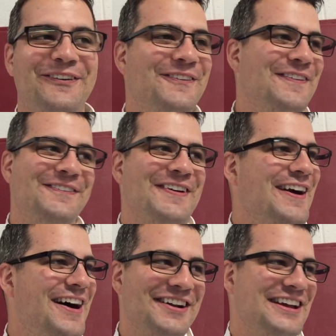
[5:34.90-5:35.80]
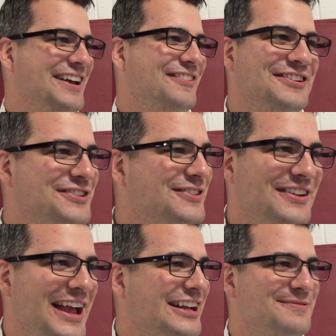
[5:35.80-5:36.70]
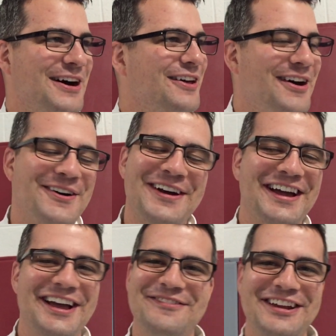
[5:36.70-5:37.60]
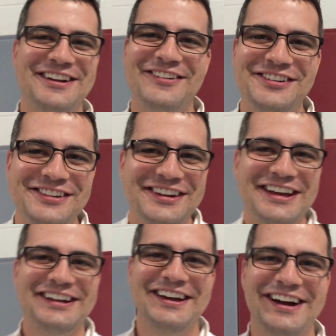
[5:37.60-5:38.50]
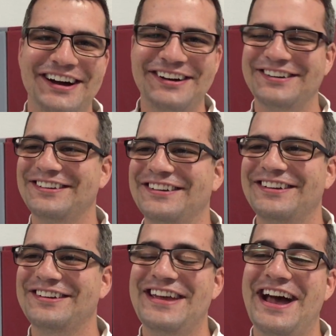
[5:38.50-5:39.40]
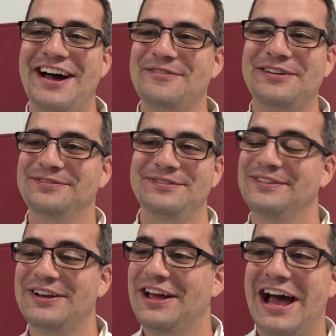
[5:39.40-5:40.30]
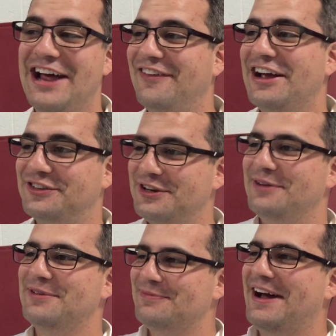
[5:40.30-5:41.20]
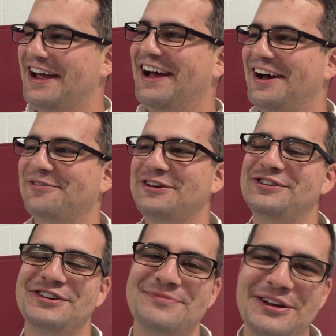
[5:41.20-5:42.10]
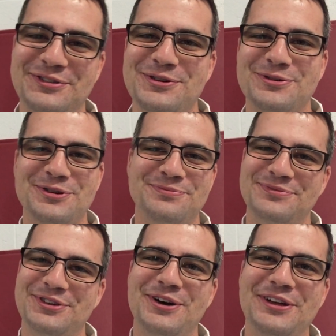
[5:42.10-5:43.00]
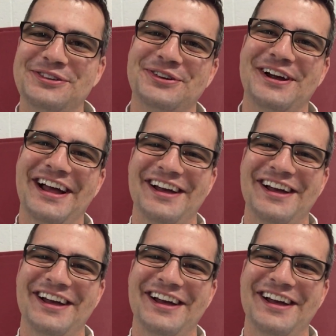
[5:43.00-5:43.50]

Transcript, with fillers: We all did. We just yanked him out of the hallway. I mean, it wasn't like, uh, yeah. I mean, I have ice cream in my uh, freezer in my schoolroom, so that's where I,